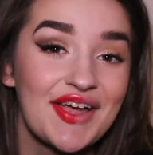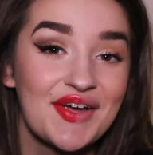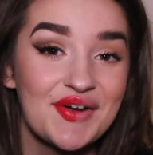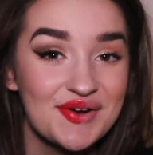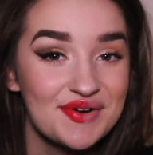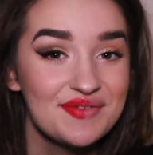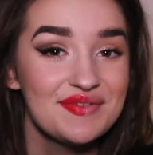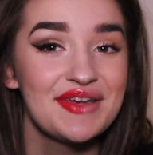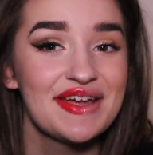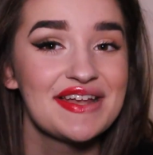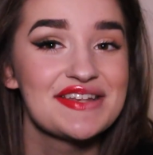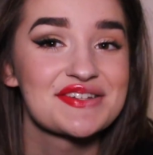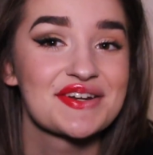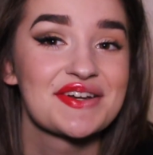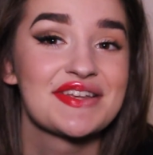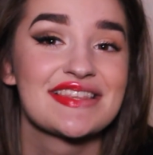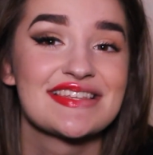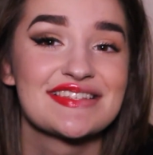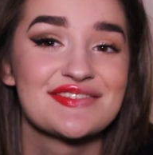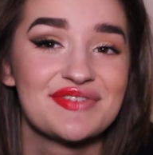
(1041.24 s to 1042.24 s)
hope you
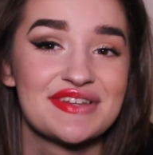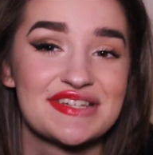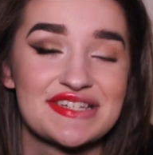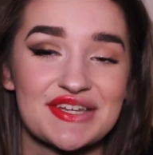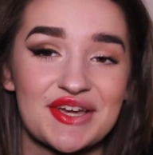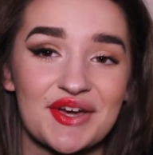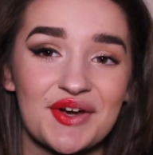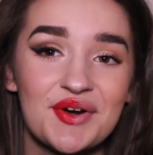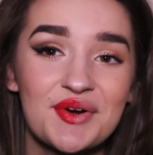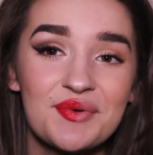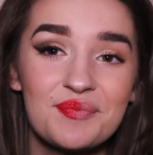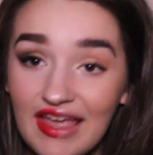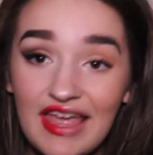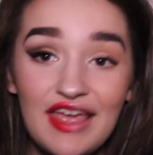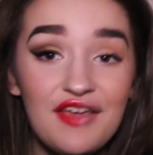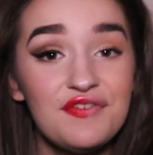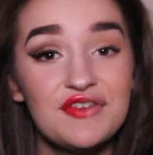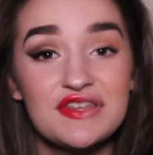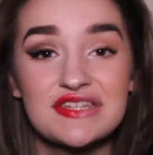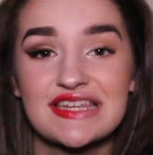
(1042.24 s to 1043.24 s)
enjoyed this video.
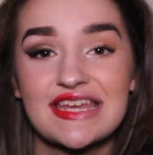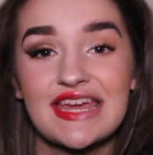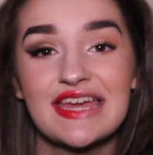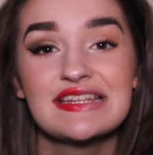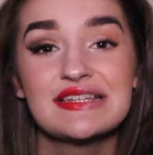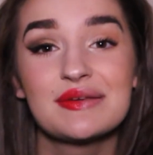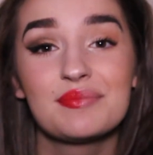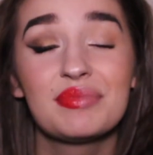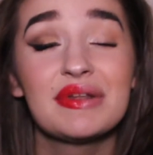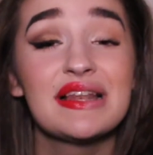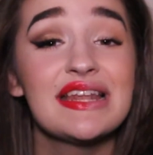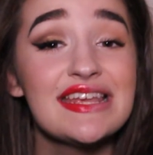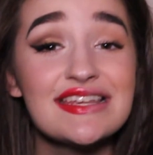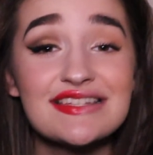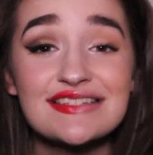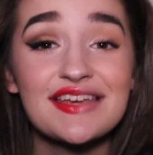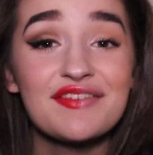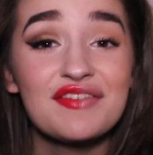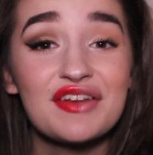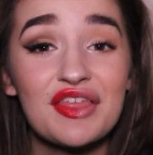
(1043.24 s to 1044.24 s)
If you did,
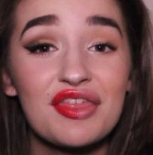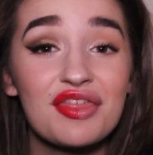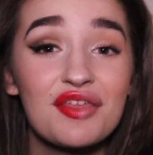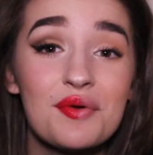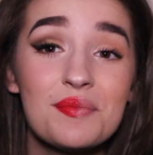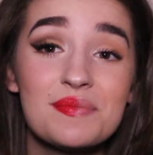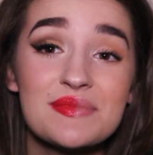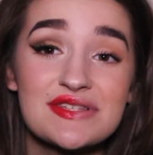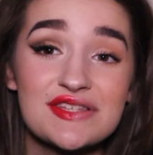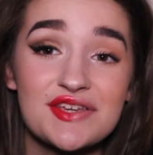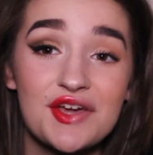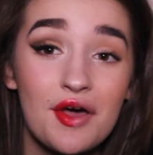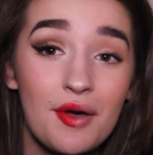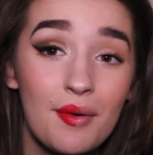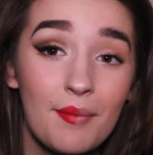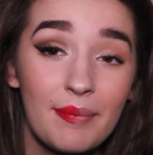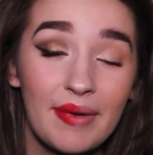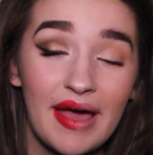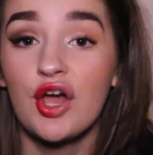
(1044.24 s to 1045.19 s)
please give it a thumbs up.